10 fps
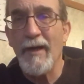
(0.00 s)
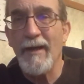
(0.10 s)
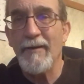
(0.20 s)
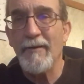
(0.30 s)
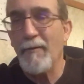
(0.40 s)

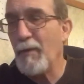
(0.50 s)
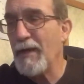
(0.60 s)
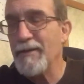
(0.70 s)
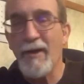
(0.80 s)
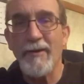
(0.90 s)
and we
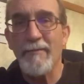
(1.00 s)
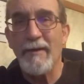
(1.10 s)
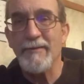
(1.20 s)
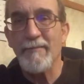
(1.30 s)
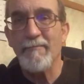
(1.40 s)
had talked
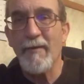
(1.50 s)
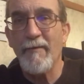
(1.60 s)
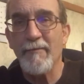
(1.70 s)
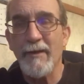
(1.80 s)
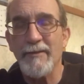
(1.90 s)
about some
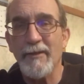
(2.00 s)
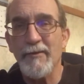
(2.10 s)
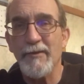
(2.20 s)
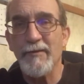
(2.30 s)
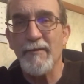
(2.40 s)

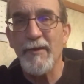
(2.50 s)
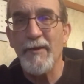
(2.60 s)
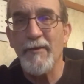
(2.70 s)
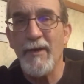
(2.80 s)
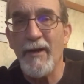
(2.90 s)
resolutions for the
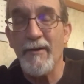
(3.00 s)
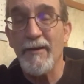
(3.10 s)
new year,